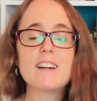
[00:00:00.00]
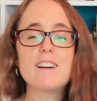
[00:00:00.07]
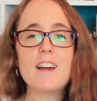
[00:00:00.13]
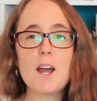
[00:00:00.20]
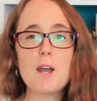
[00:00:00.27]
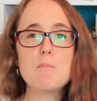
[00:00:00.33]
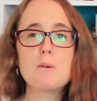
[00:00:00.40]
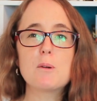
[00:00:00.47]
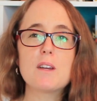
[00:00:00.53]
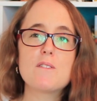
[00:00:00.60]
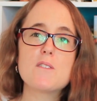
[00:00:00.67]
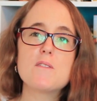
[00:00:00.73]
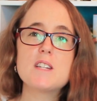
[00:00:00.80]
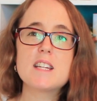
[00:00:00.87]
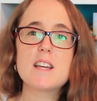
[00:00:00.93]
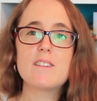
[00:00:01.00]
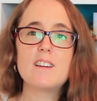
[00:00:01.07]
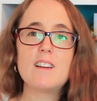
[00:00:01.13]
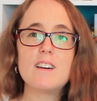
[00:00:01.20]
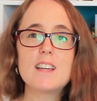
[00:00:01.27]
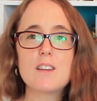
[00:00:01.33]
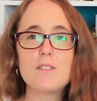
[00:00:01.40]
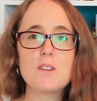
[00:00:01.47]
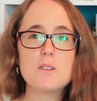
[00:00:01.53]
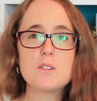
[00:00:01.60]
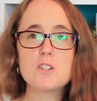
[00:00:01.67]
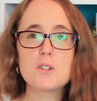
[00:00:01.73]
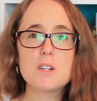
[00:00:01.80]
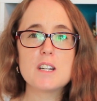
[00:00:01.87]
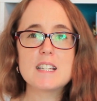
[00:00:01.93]
I hope you'll give the video a like if you
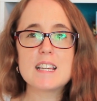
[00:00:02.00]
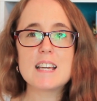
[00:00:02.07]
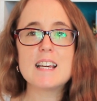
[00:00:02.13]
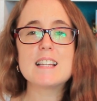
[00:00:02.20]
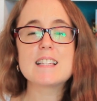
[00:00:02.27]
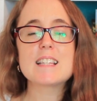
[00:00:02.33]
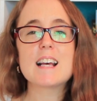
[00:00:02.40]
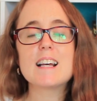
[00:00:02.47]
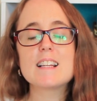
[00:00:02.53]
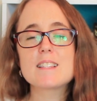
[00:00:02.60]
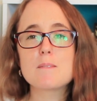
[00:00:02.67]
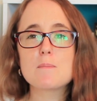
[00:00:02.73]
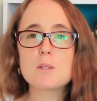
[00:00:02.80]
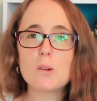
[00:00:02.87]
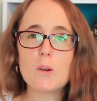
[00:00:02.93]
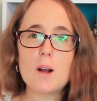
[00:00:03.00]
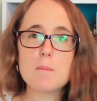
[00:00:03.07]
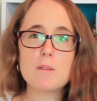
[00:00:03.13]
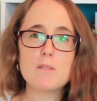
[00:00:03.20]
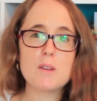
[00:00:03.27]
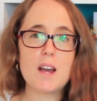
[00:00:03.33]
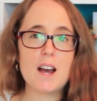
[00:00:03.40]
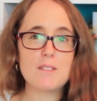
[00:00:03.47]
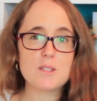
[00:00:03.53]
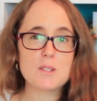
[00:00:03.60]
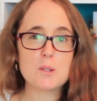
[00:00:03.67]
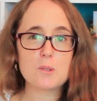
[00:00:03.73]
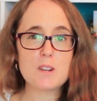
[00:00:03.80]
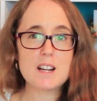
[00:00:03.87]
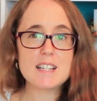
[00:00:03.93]
enjoyed it, and subscribe if you
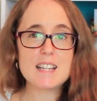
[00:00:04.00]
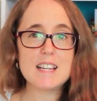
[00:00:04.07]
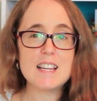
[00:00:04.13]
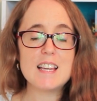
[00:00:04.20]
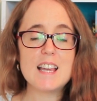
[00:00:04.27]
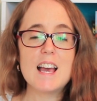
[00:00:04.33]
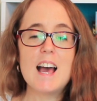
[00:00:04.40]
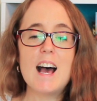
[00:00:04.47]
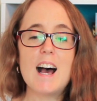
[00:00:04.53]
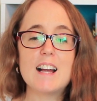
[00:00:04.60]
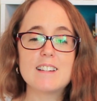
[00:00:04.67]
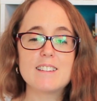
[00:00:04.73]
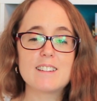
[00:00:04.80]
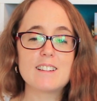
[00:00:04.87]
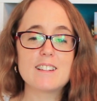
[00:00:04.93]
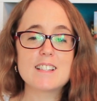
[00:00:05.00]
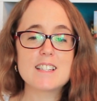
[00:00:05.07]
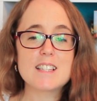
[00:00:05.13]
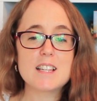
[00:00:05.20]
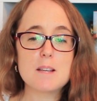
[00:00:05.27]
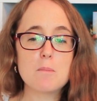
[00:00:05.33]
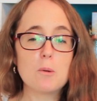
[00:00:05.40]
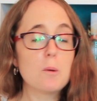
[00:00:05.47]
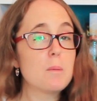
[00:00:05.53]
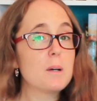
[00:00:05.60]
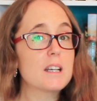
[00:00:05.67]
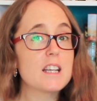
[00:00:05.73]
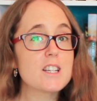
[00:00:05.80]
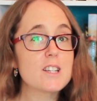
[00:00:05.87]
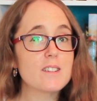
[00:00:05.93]
haven't already and you'd like to see more
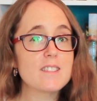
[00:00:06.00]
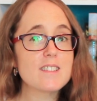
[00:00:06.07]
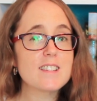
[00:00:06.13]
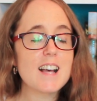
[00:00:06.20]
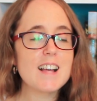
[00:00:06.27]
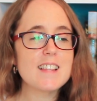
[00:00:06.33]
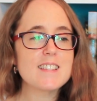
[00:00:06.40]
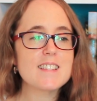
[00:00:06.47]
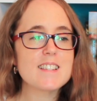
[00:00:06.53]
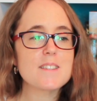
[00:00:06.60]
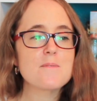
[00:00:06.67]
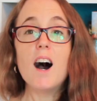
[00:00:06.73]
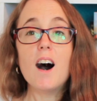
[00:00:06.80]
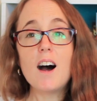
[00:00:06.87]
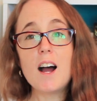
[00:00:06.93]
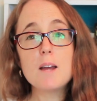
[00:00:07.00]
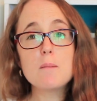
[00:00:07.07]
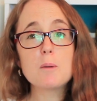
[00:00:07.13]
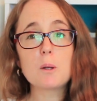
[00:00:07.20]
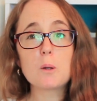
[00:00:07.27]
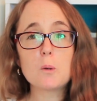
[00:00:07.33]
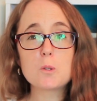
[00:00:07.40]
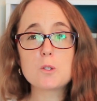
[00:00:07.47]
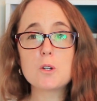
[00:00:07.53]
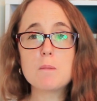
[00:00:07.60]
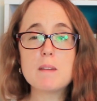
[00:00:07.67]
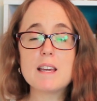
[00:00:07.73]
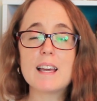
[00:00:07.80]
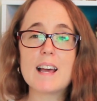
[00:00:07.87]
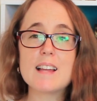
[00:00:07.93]
bookish content. I hope you'll all
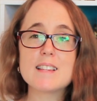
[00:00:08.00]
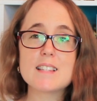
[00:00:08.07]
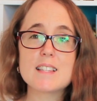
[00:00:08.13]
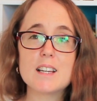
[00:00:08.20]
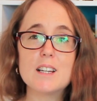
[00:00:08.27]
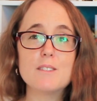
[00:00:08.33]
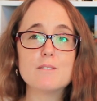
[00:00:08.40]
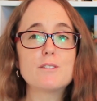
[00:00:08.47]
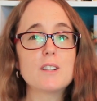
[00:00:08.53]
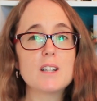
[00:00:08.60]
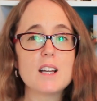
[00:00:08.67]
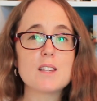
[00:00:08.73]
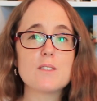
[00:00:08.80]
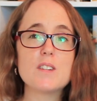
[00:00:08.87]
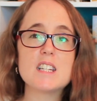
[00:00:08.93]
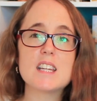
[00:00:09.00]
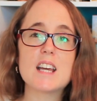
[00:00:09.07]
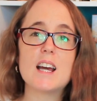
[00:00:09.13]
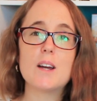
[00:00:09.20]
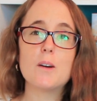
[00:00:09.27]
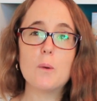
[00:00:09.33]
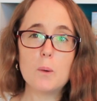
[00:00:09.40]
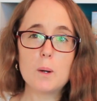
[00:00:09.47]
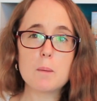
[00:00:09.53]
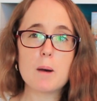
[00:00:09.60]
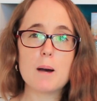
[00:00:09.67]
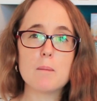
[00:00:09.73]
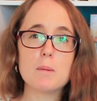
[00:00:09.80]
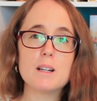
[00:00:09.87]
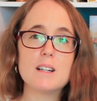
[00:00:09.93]
join me again soon for another video all
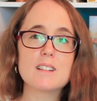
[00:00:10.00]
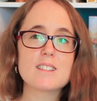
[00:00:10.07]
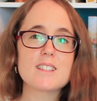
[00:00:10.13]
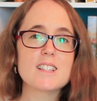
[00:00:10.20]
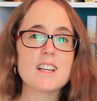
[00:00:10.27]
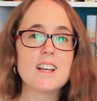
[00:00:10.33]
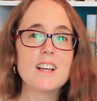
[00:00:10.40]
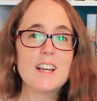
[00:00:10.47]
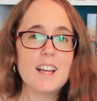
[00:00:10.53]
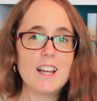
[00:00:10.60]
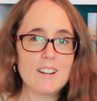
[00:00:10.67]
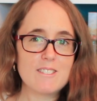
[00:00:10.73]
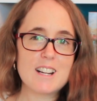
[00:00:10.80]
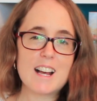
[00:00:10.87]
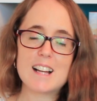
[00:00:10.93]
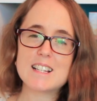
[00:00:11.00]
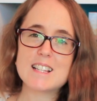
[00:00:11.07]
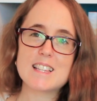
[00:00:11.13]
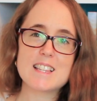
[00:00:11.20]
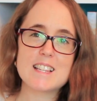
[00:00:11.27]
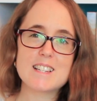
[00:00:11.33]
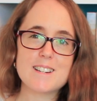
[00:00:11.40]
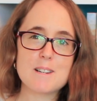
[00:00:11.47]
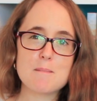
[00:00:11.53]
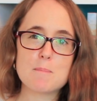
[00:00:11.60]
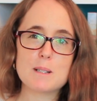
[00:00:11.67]
about books here on Alice and the Giant